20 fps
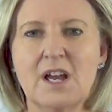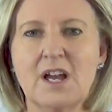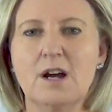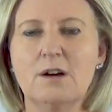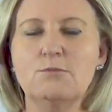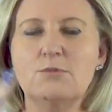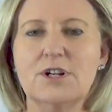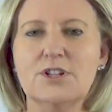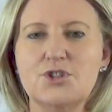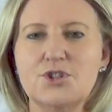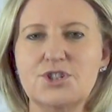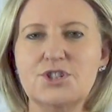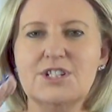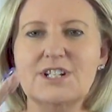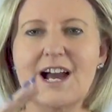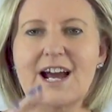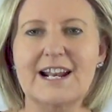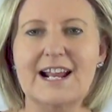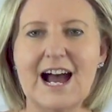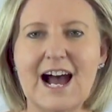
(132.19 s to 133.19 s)
And once you
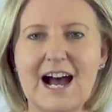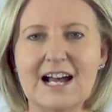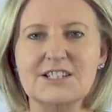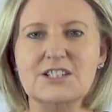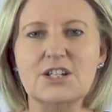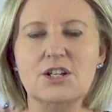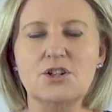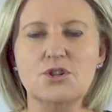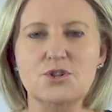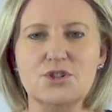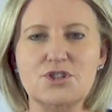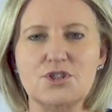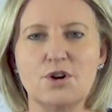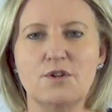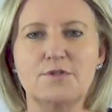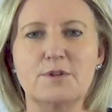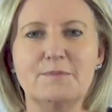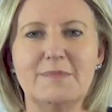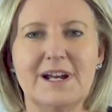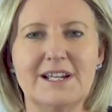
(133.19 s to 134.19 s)
start asking
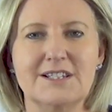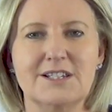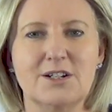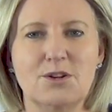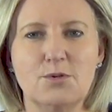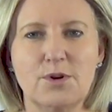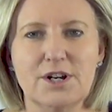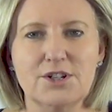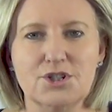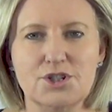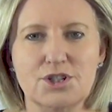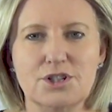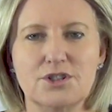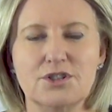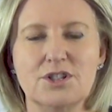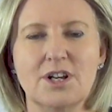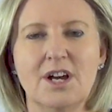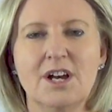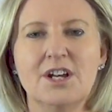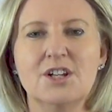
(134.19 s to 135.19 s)
yourself amazing
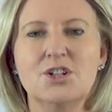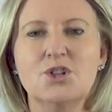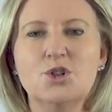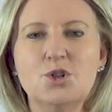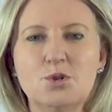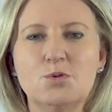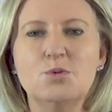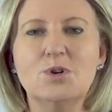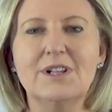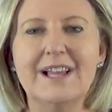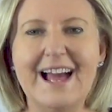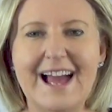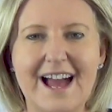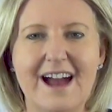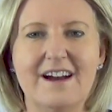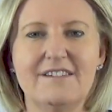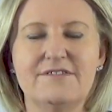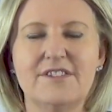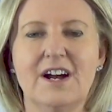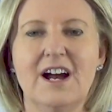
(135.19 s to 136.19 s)
questions, you will
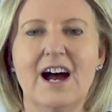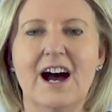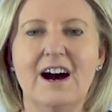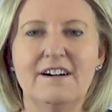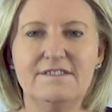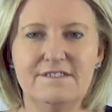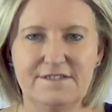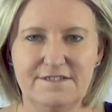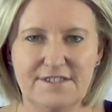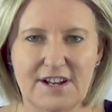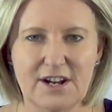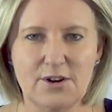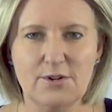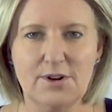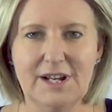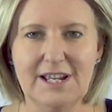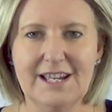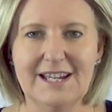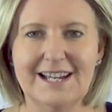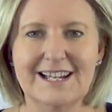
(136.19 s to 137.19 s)
have a
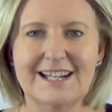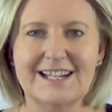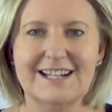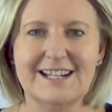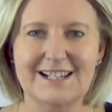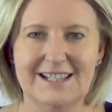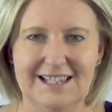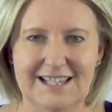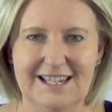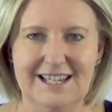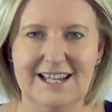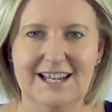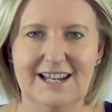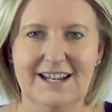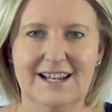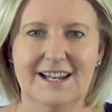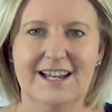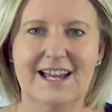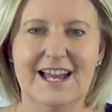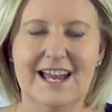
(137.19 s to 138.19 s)
very
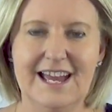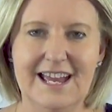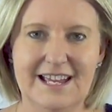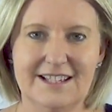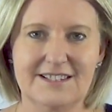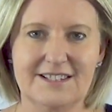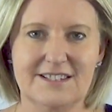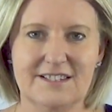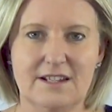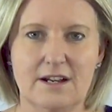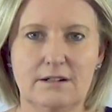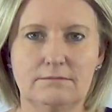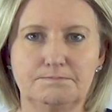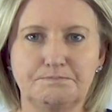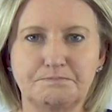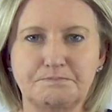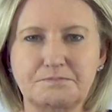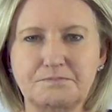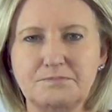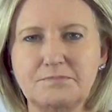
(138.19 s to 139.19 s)
clear answer.
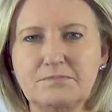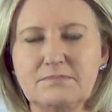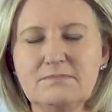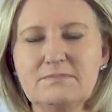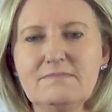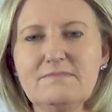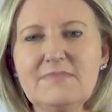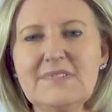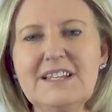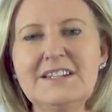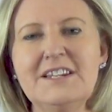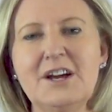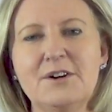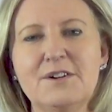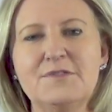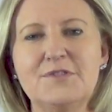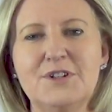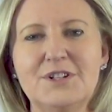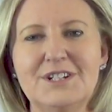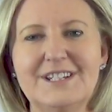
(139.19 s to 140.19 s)
Now,
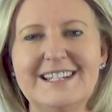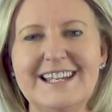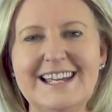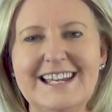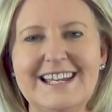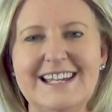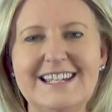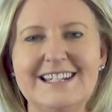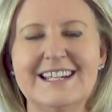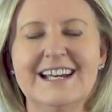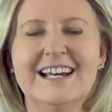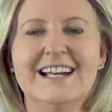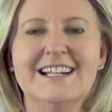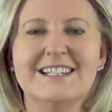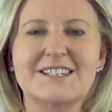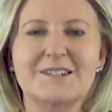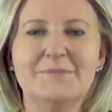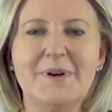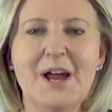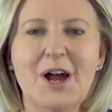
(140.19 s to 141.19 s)
if you need
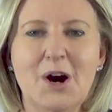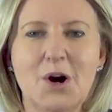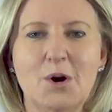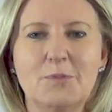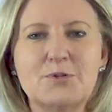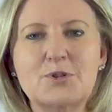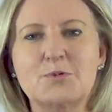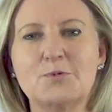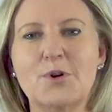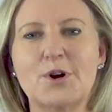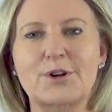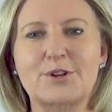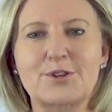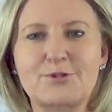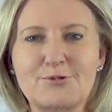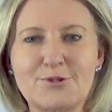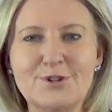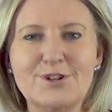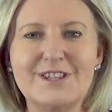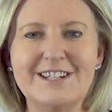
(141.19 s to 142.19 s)
some help to work
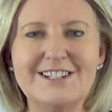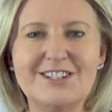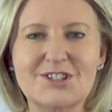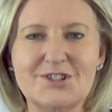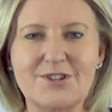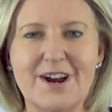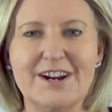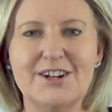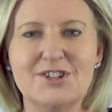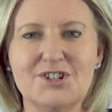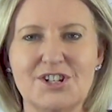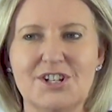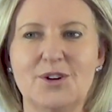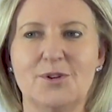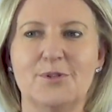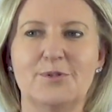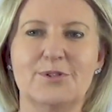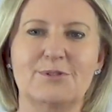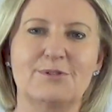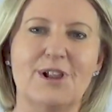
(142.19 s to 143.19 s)
through this strategy
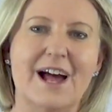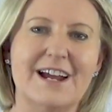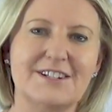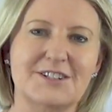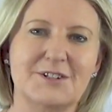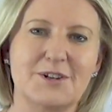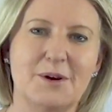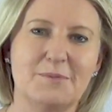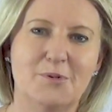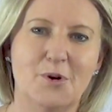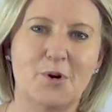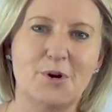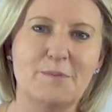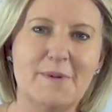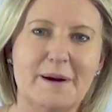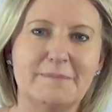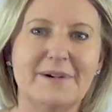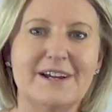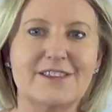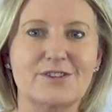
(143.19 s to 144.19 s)
or would like to know more
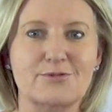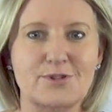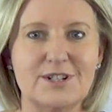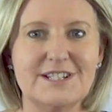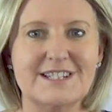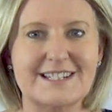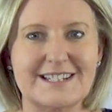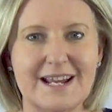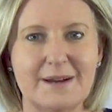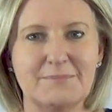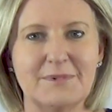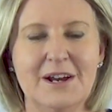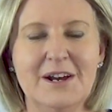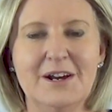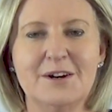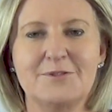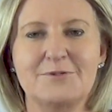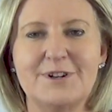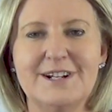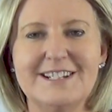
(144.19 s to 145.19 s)
about my three step
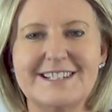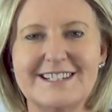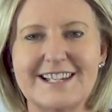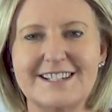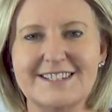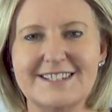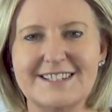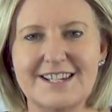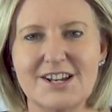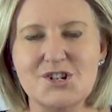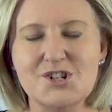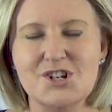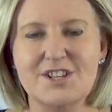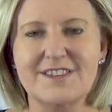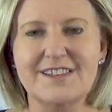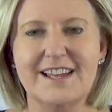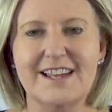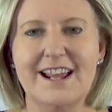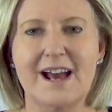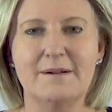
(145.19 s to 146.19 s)
reset session
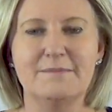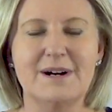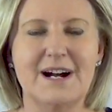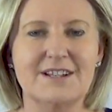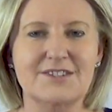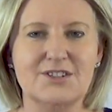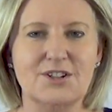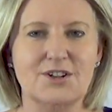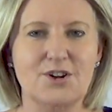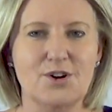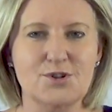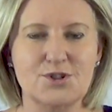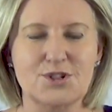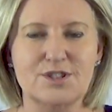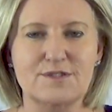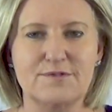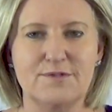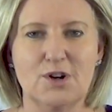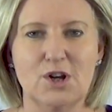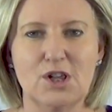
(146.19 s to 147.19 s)
that our master
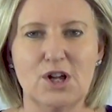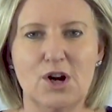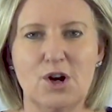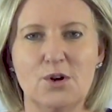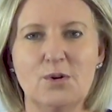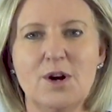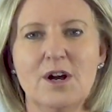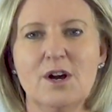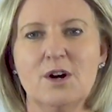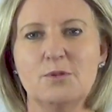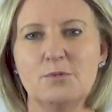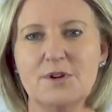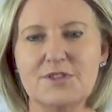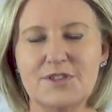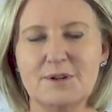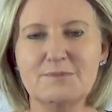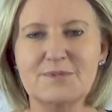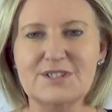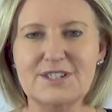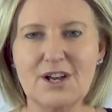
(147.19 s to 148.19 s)
coaches follow with
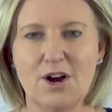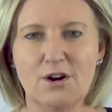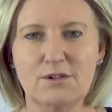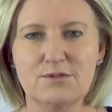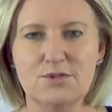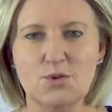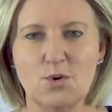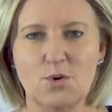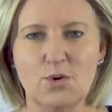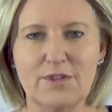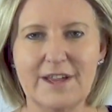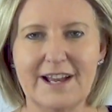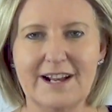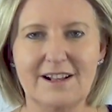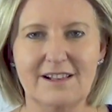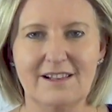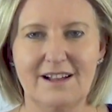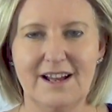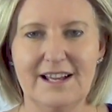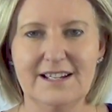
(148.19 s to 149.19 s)
themselves or their
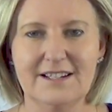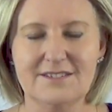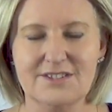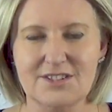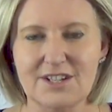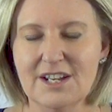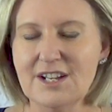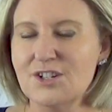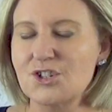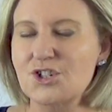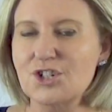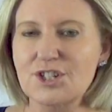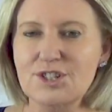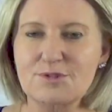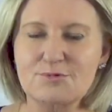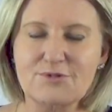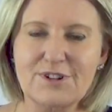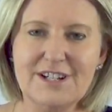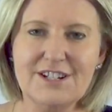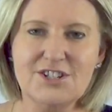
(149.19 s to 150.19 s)
clients,
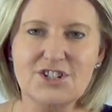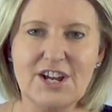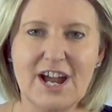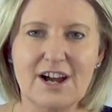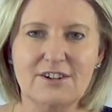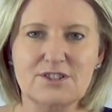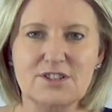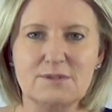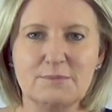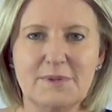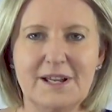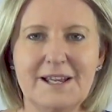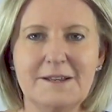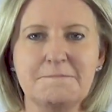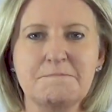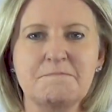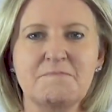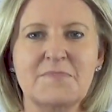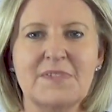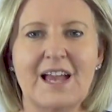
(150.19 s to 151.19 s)
just reach out to
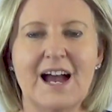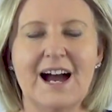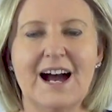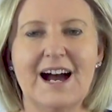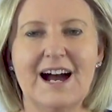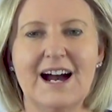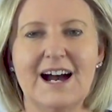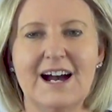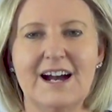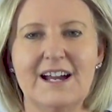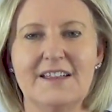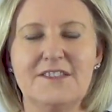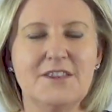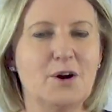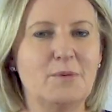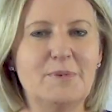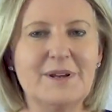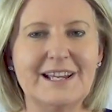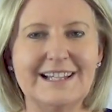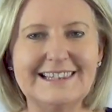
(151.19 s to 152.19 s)
me. Uh, and
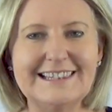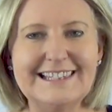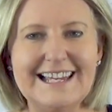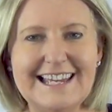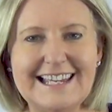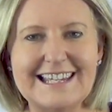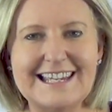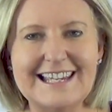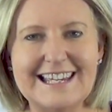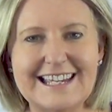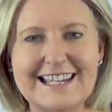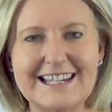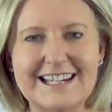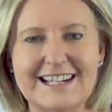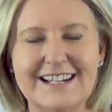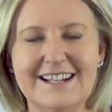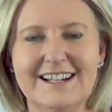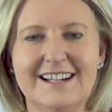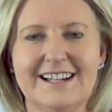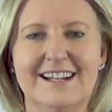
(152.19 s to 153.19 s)
there'll be a link
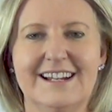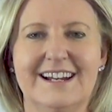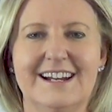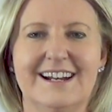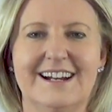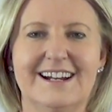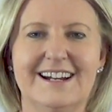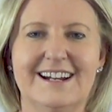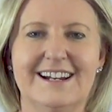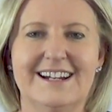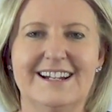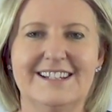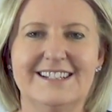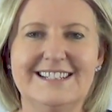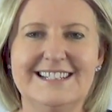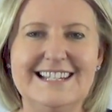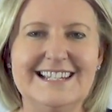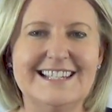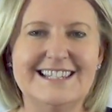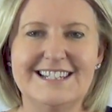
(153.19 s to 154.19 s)
here uh,
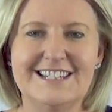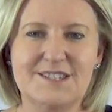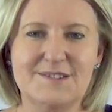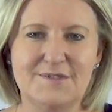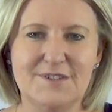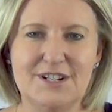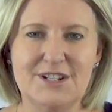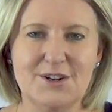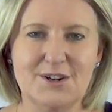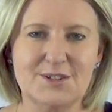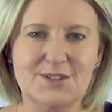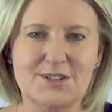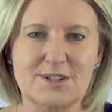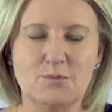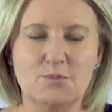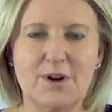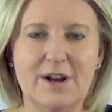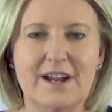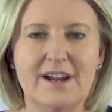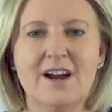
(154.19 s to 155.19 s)
near this video
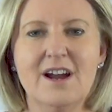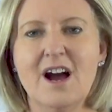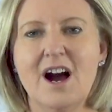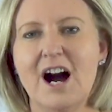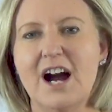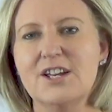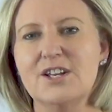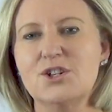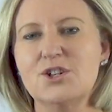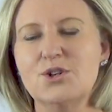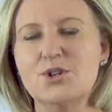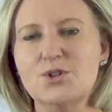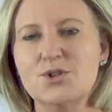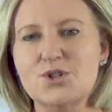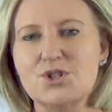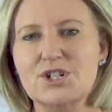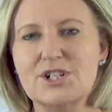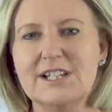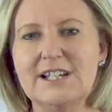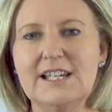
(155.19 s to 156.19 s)
somewhere. I
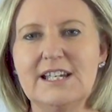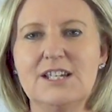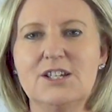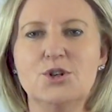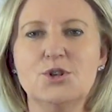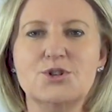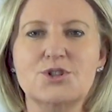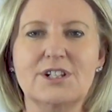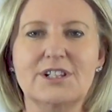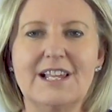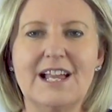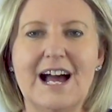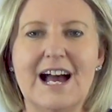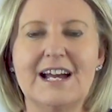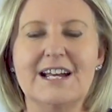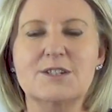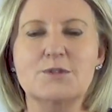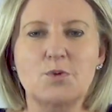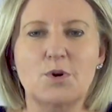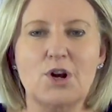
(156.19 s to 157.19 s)
usually
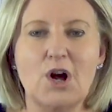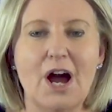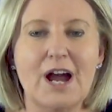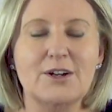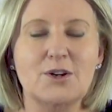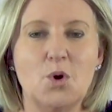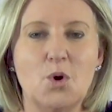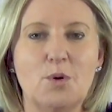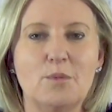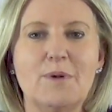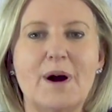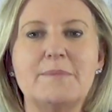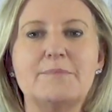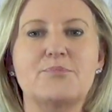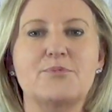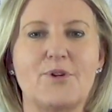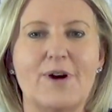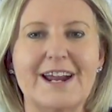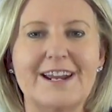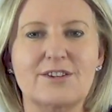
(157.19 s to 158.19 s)
utilize what I call my
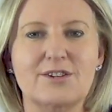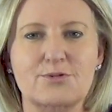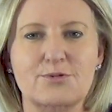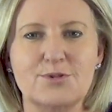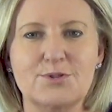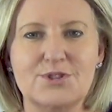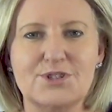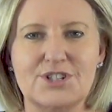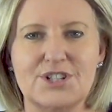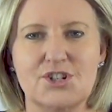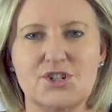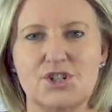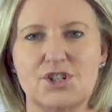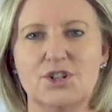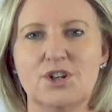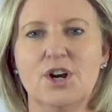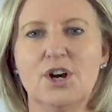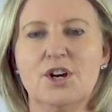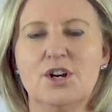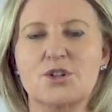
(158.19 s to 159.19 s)
breakthrough
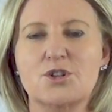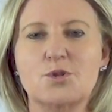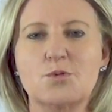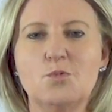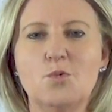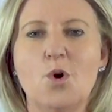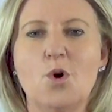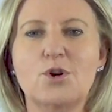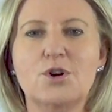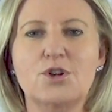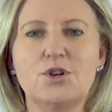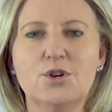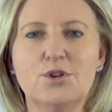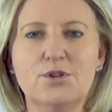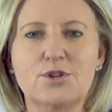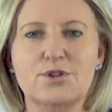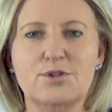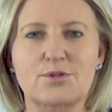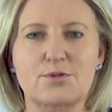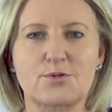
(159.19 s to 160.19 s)
session to walk
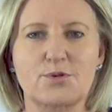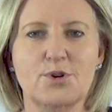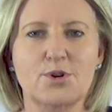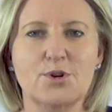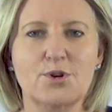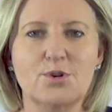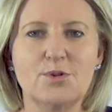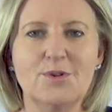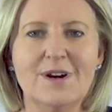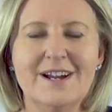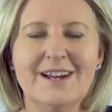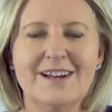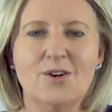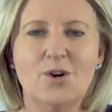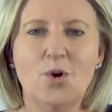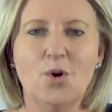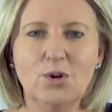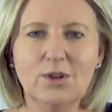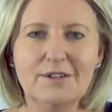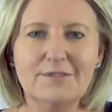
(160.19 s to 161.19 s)
you through
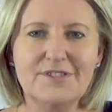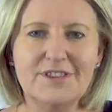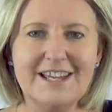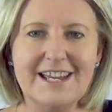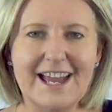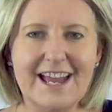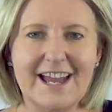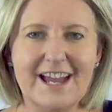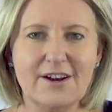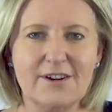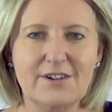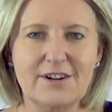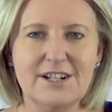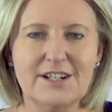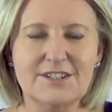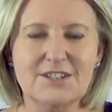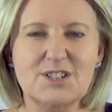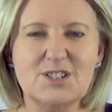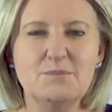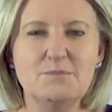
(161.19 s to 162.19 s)
all of the
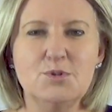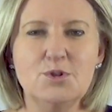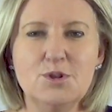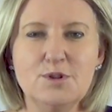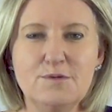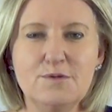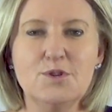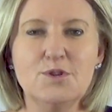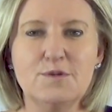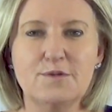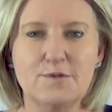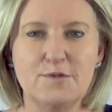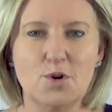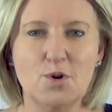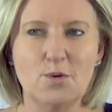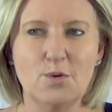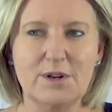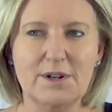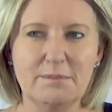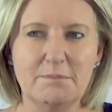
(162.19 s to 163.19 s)
areas to move you
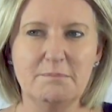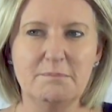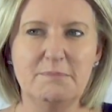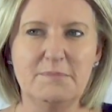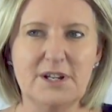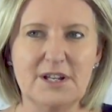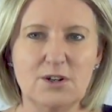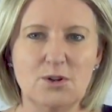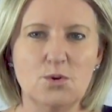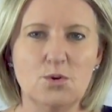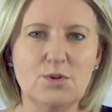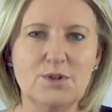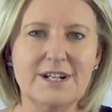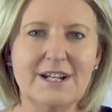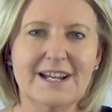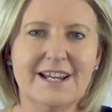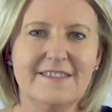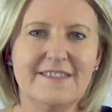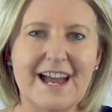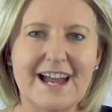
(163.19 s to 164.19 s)
forward and build
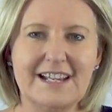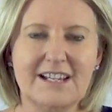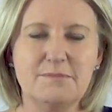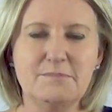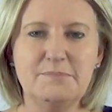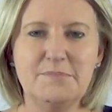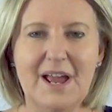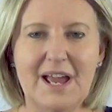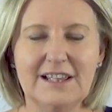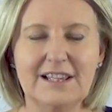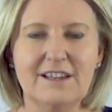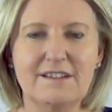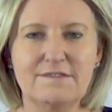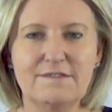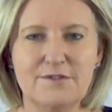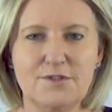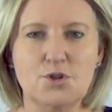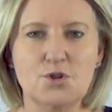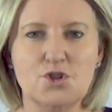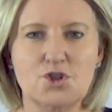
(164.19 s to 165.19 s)
that compelling
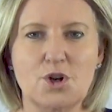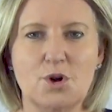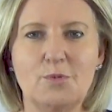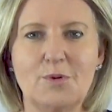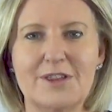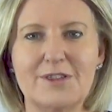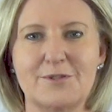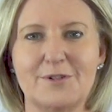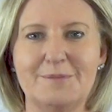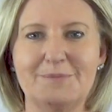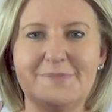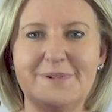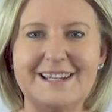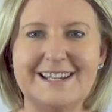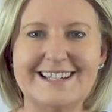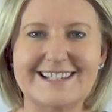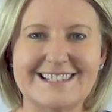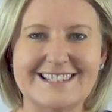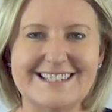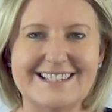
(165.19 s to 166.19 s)
future, whether it be
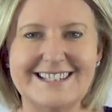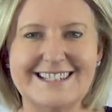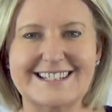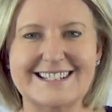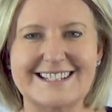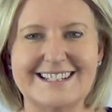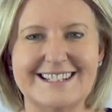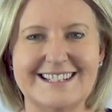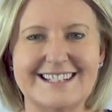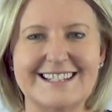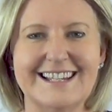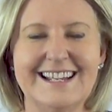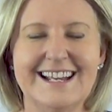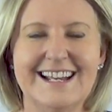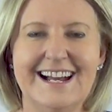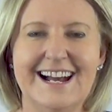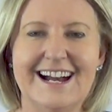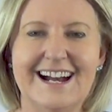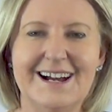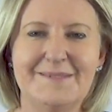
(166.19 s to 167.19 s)
consistent,
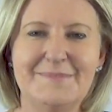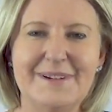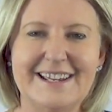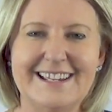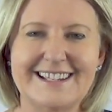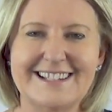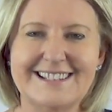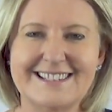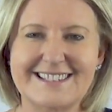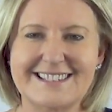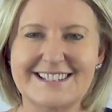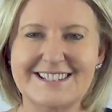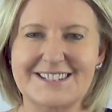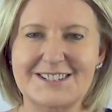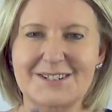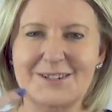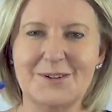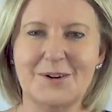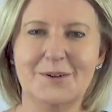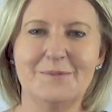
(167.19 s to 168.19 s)
uh, being
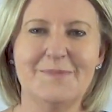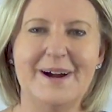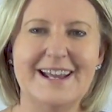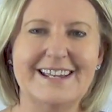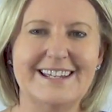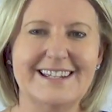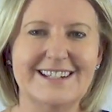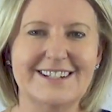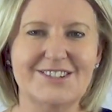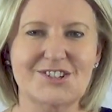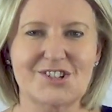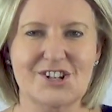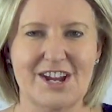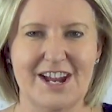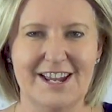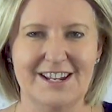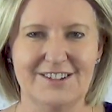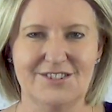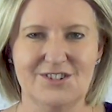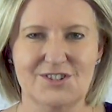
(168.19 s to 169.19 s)
consistent, or making a
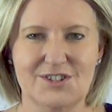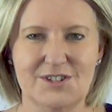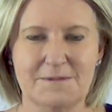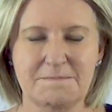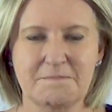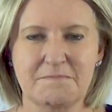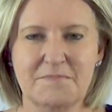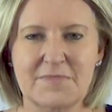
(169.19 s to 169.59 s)
change.